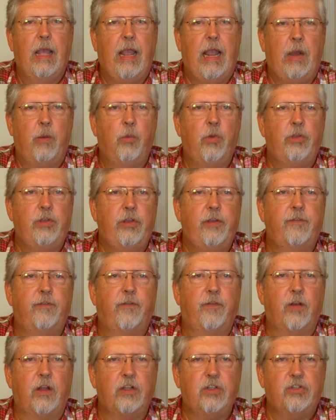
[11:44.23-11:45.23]
and when you
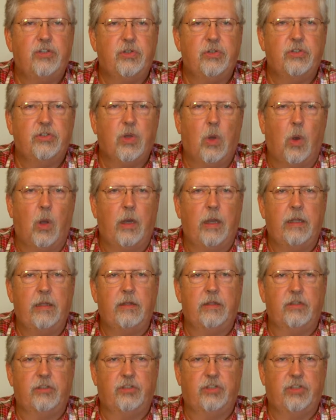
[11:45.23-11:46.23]
flush your toilet,
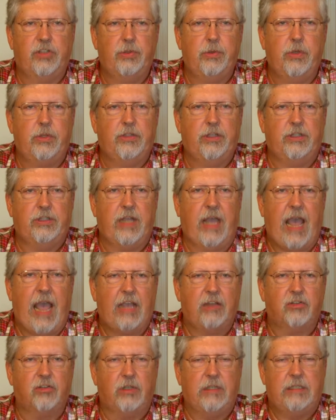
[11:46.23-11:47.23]
the sewage is
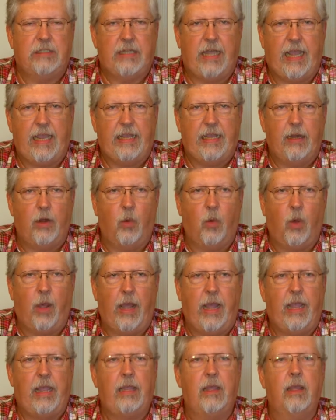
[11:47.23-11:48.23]
actually taken
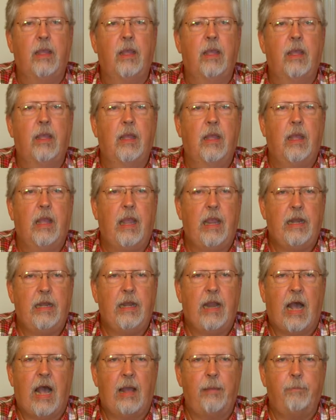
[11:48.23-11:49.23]
away
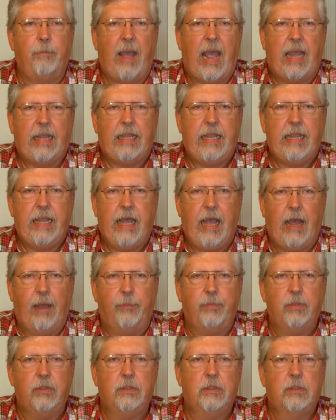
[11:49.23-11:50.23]
and not backing
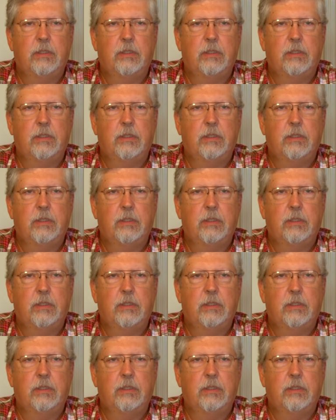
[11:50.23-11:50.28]
up.